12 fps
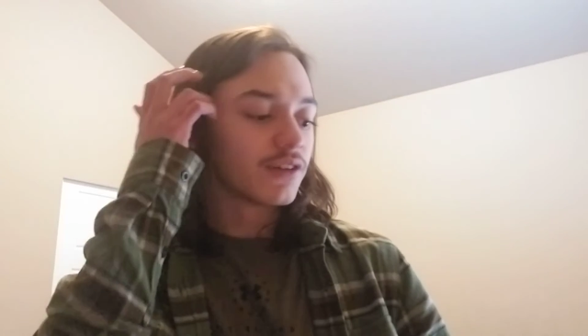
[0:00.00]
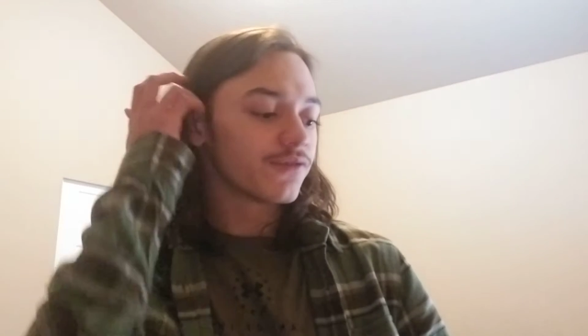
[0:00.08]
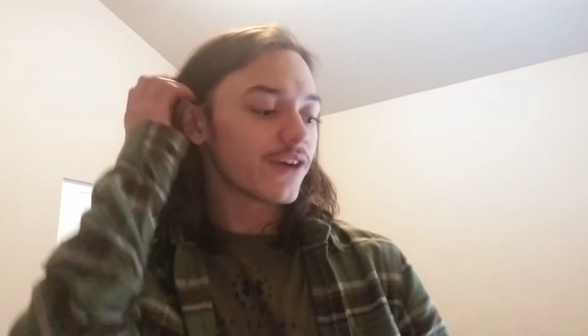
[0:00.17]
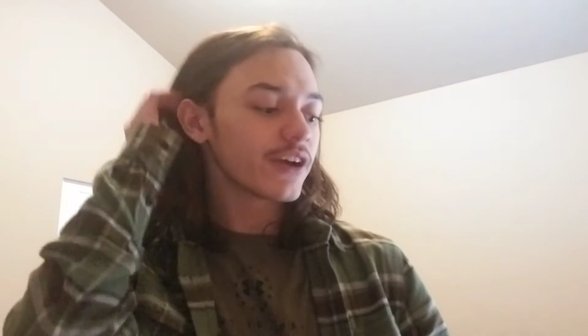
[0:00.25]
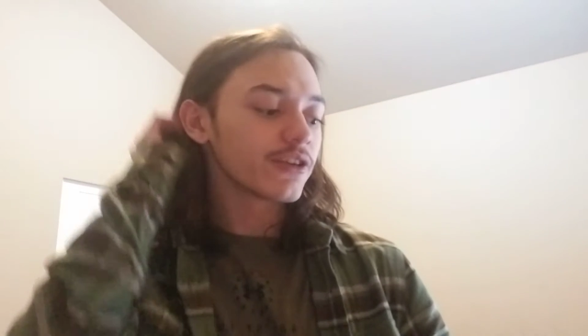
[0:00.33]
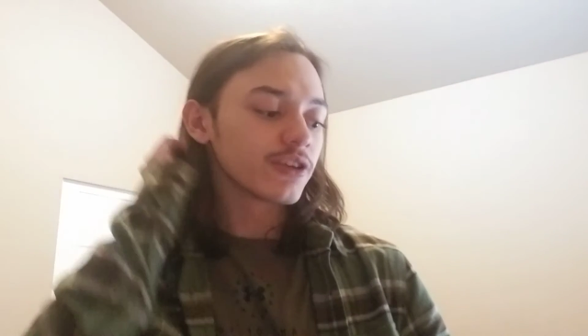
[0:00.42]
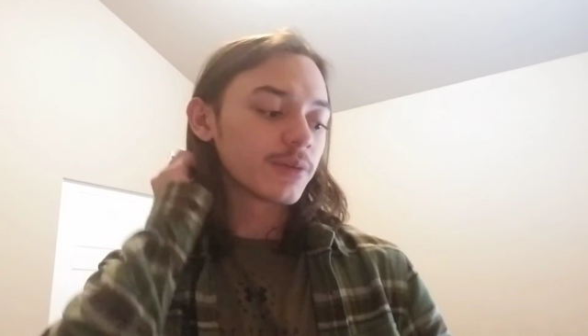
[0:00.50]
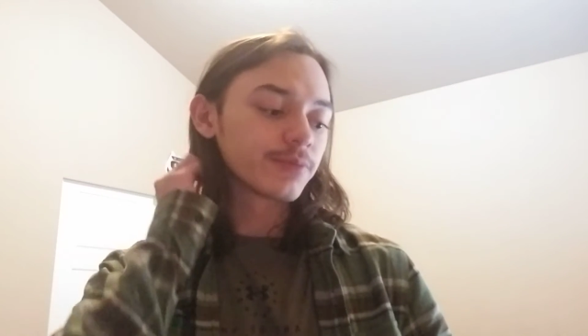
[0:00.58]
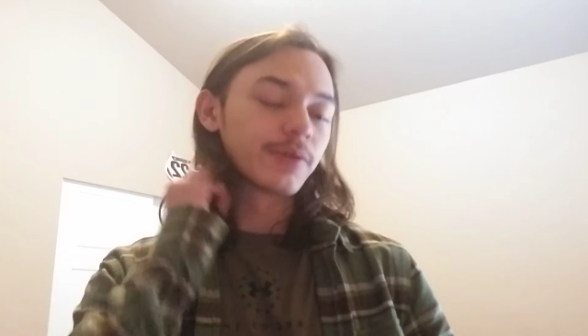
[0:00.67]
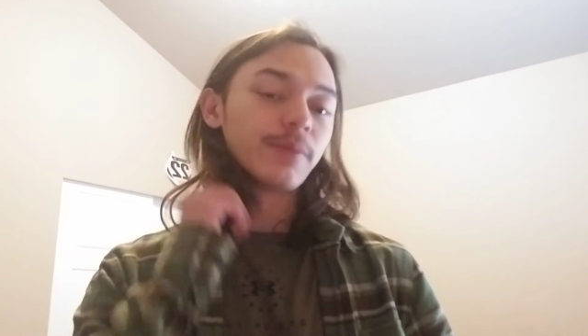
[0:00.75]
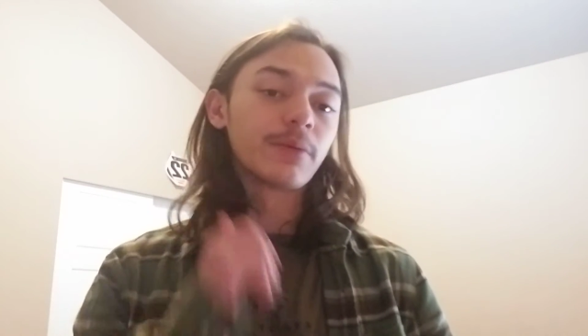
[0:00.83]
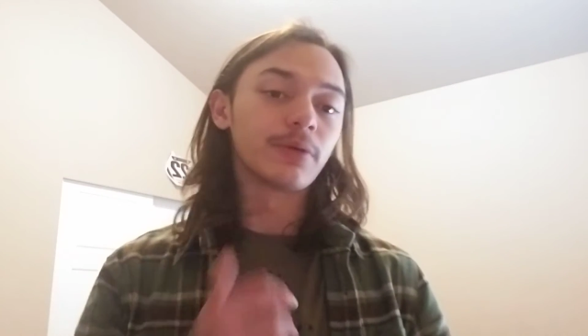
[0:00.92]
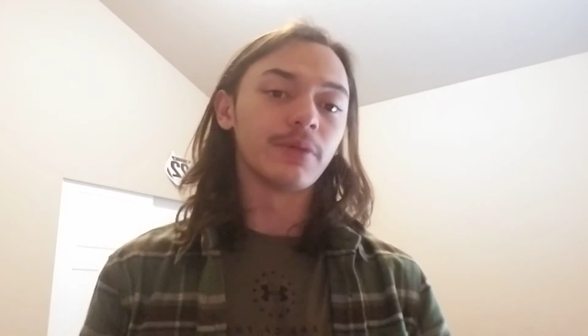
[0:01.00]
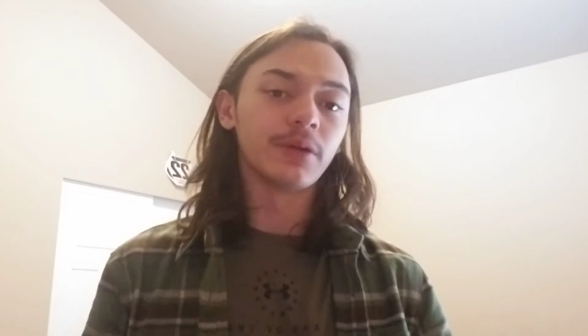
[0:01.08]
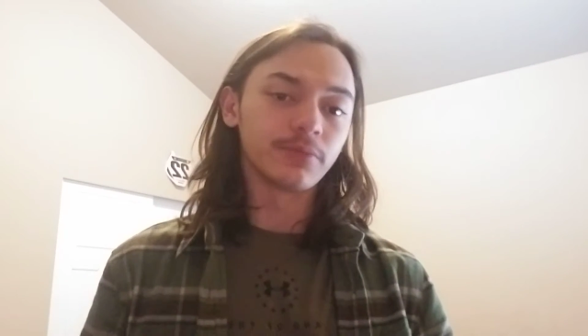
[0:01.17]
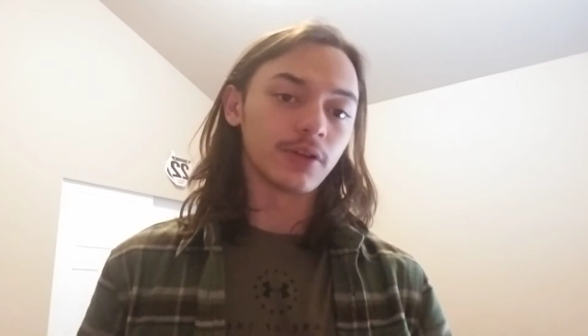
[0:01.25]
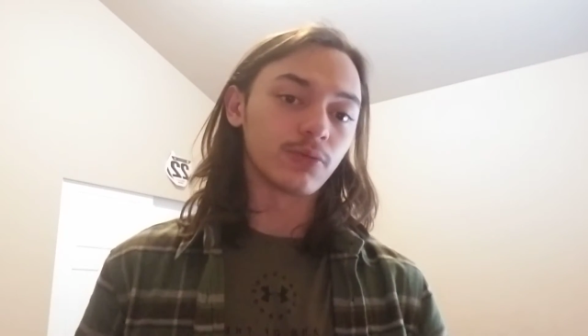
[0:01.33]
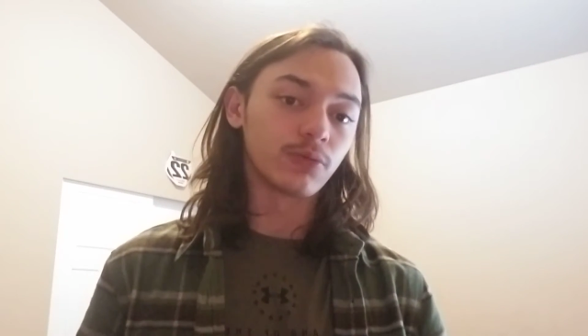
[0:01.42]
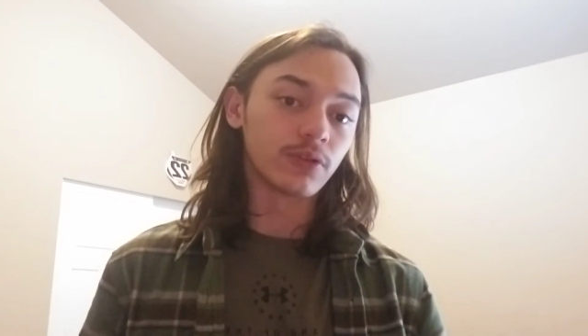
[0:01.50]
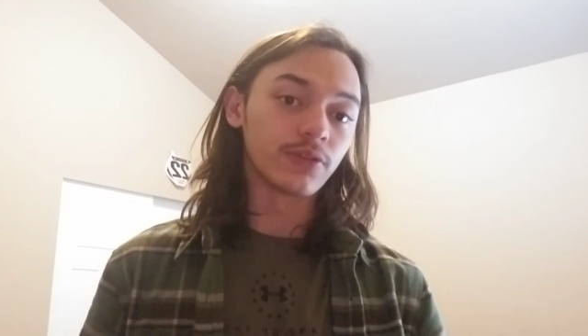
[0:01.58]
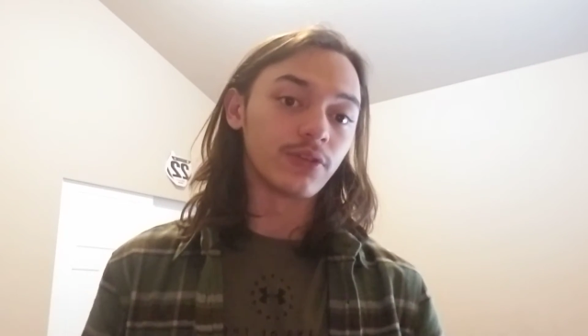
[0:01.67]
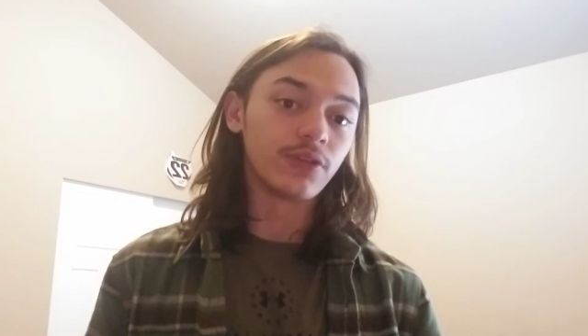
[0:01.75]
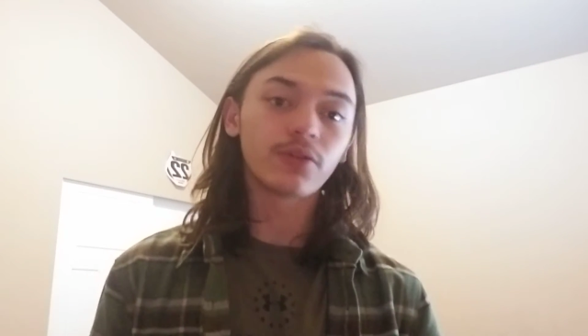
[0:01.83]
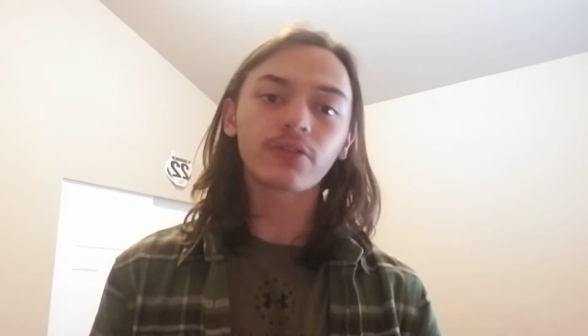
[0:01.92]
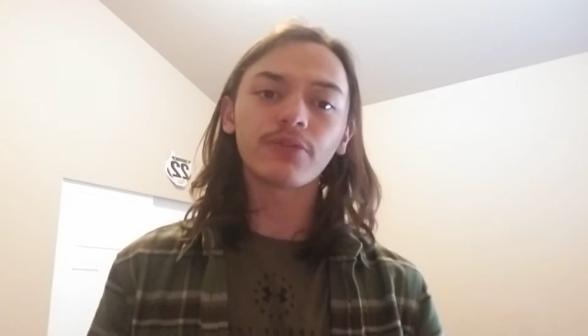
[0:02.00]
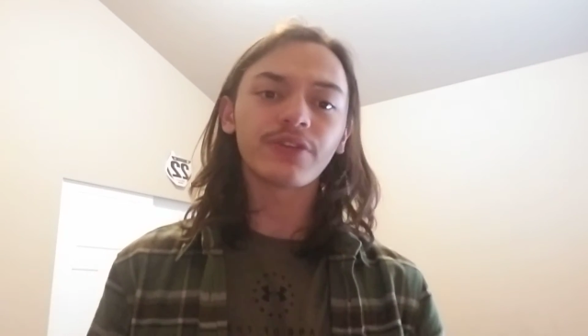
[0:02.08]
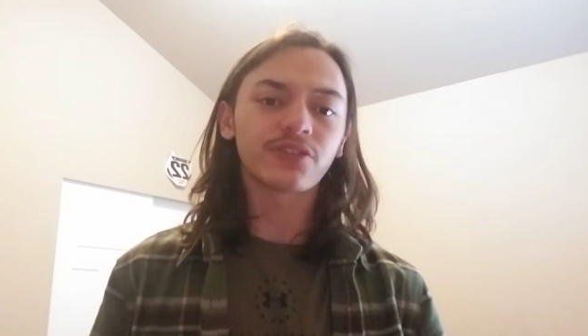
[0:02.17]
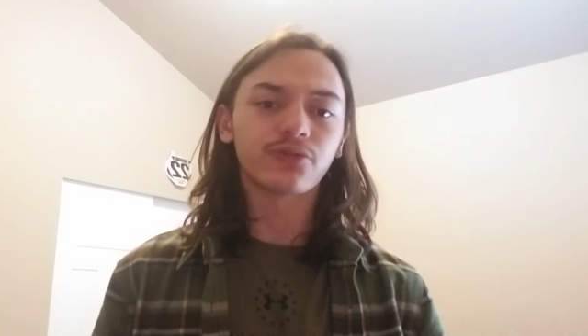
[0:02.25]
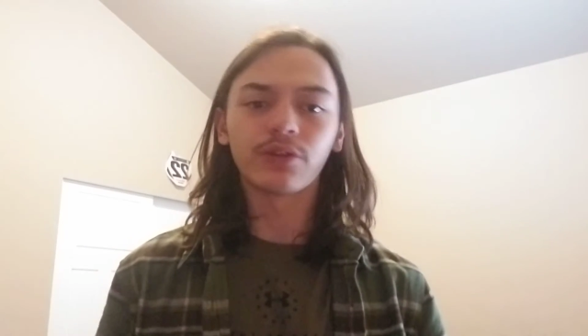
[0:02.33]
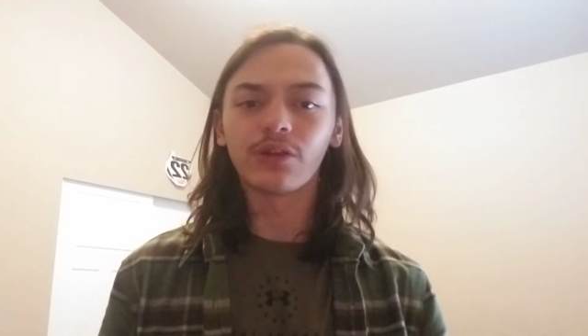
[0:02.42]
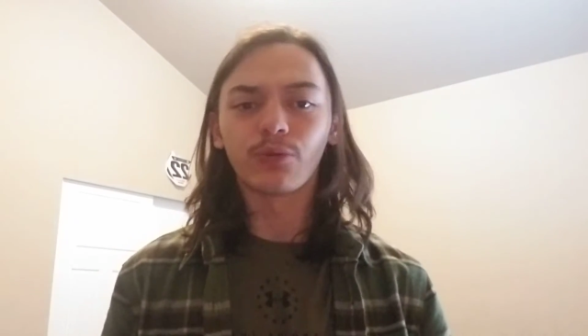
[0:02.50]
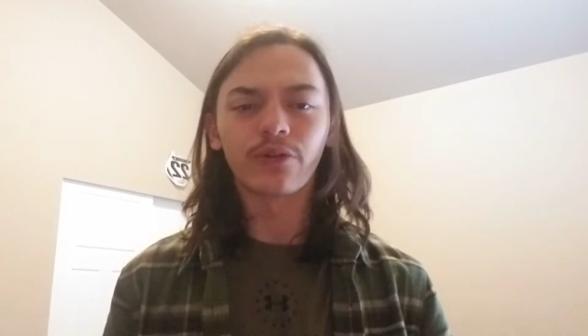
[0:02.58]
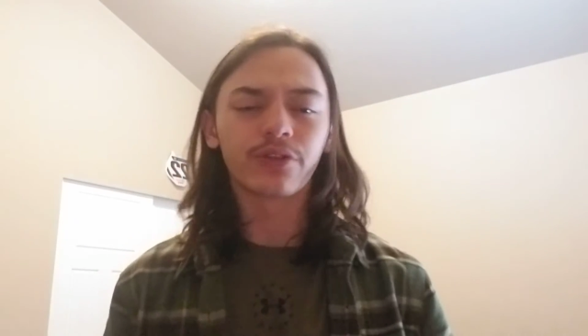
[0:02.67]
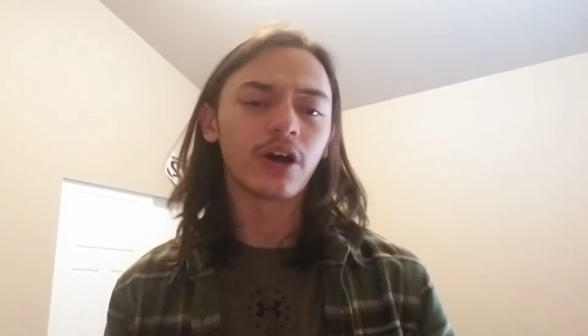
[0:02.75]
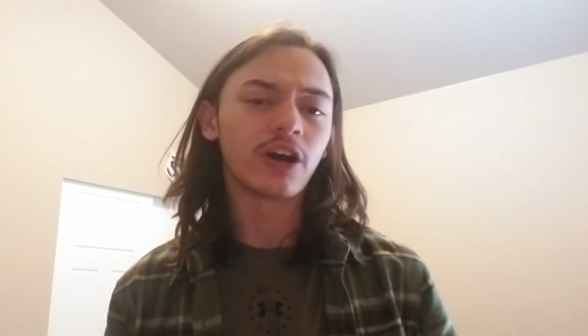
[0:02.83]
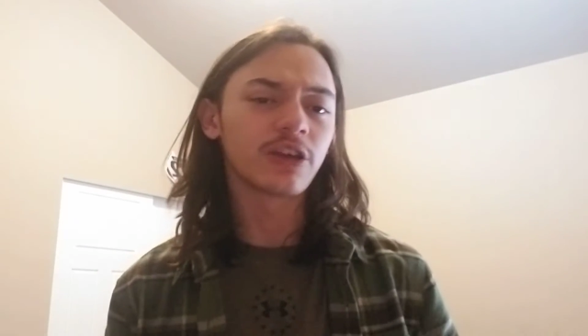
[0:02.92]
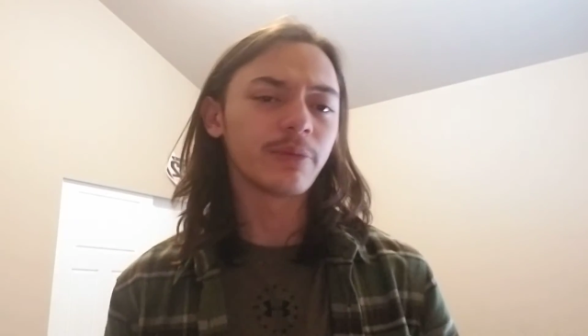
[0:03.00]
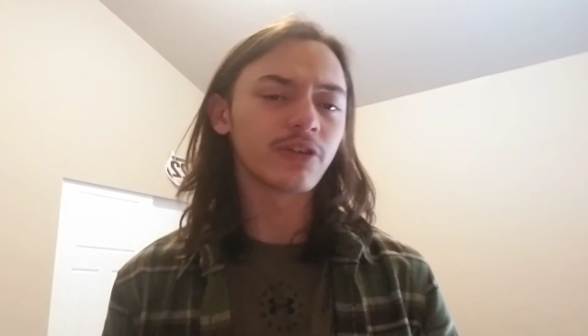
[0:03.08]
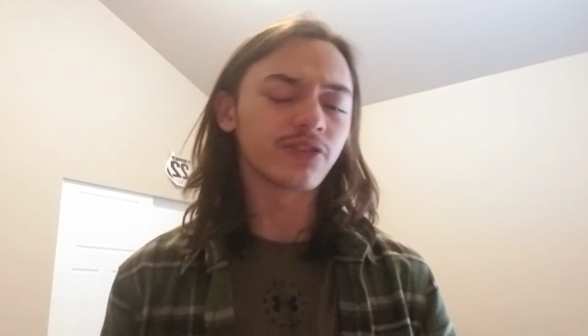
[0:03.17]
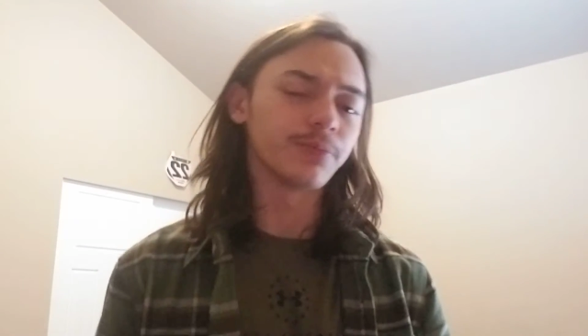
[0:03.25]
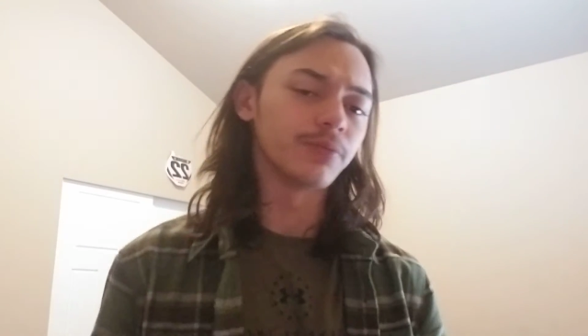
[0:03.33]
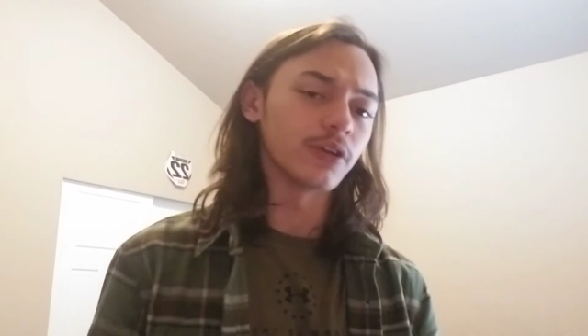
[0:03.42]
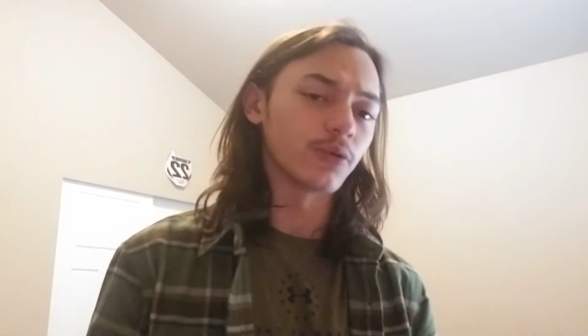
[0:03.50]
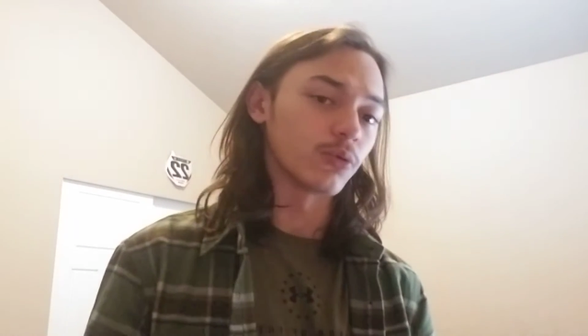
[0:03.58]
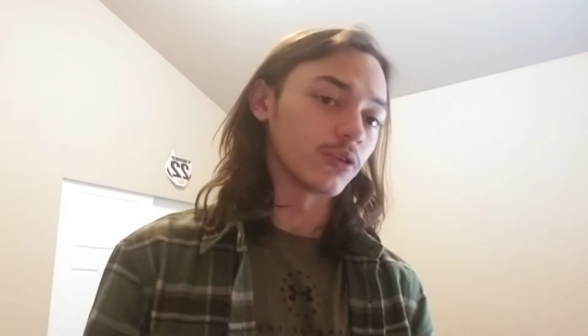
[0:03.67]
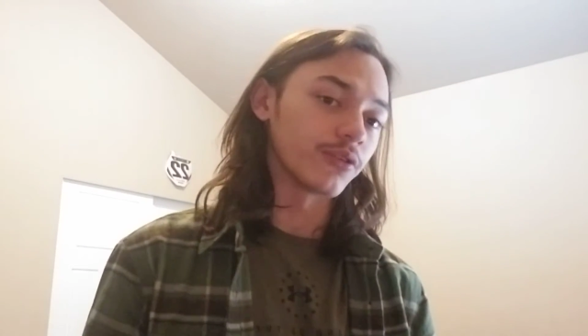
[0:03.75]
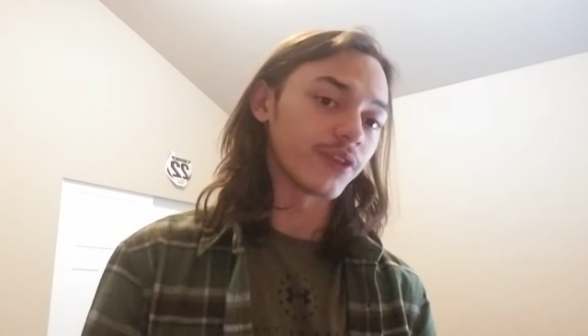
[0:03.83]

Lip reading: Fire Up, Remember Me, and Blood Warden. The only one that's really worth talking about is Blood Warden.